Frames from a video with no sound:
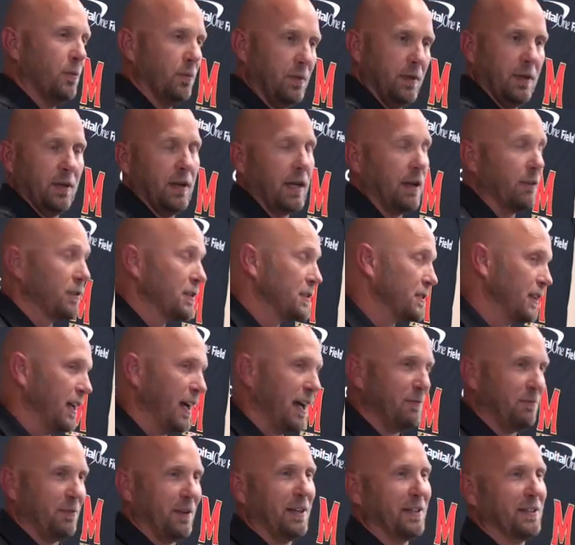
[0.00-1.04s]
You know, every
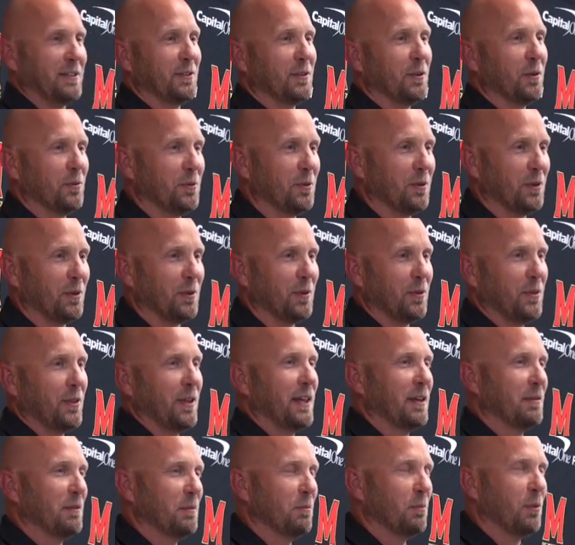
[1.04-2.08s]
staff, I can go through the whole
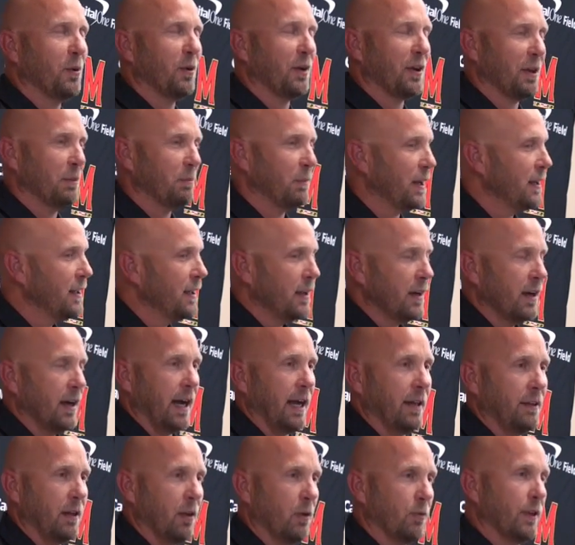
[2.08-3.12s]
thing for you. But,
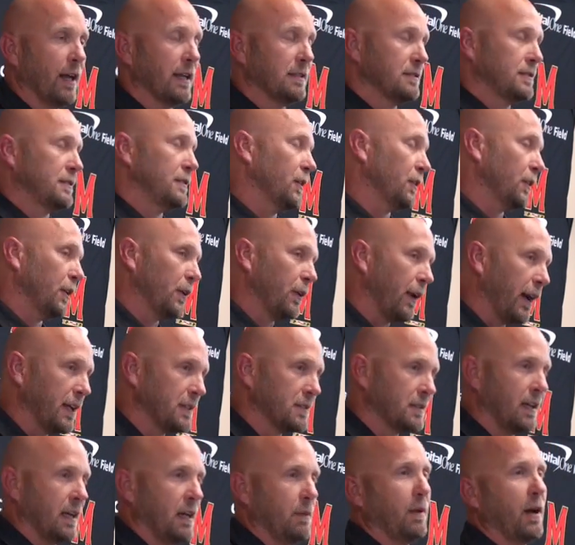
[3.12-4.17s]
I, you know, that's still the
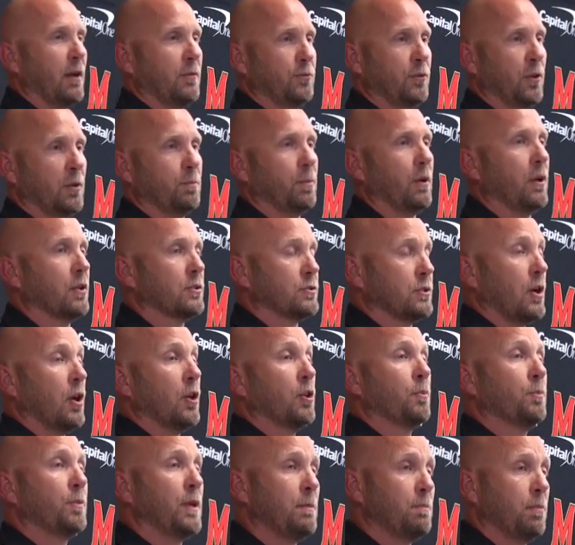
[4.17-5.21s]
greatest thing about football is
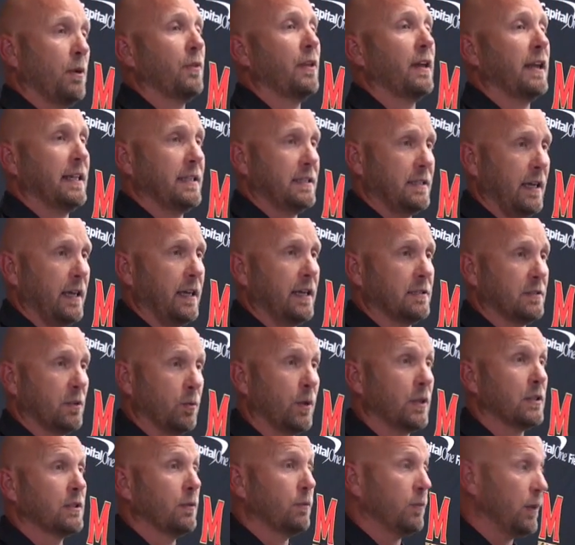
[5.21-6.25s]
all the people that it takes.
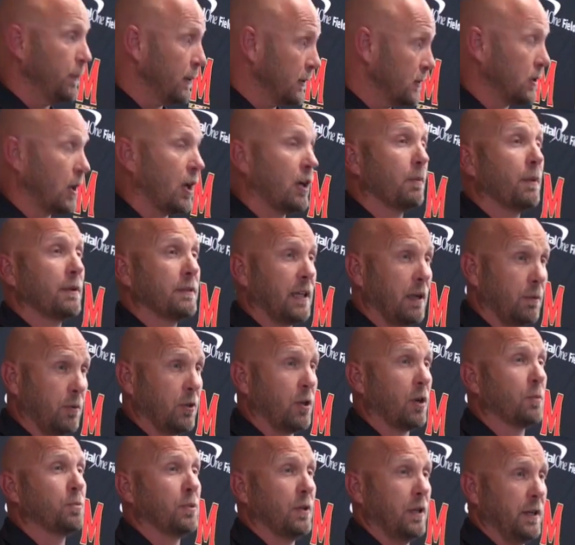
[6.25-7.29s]
And we've been talking about that with
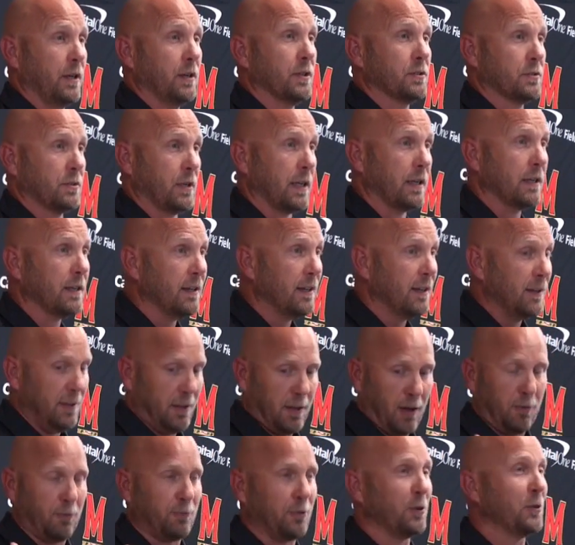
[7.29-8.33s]
our players, right?
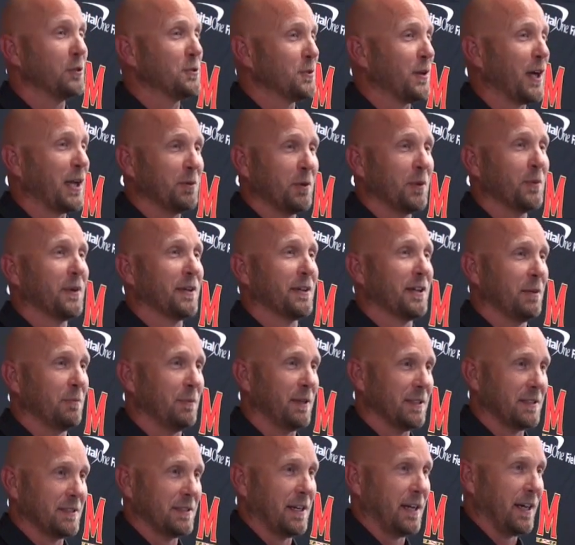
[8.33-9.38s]
Our food's ready when we come
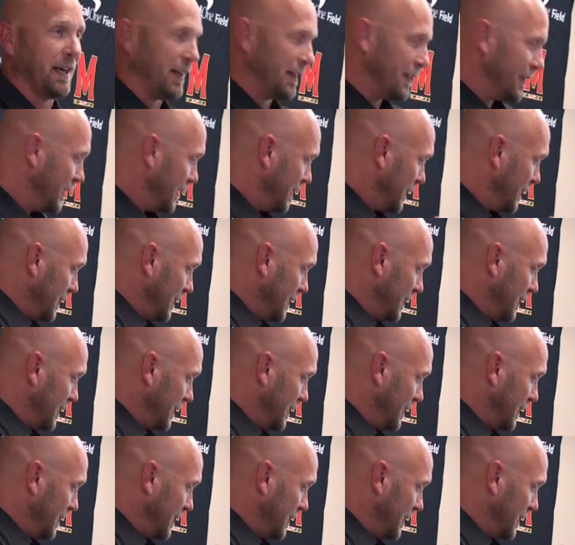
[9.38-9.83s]
inside.